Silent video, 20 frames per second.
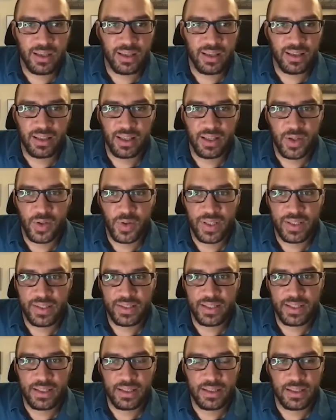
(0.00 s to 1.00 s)
You know, is
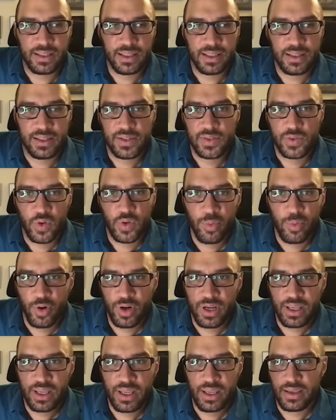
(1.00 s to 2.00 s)
it is
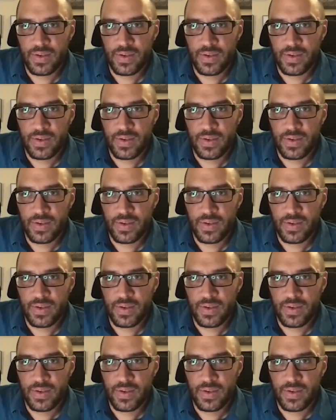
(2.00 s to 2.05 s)
storyboarding?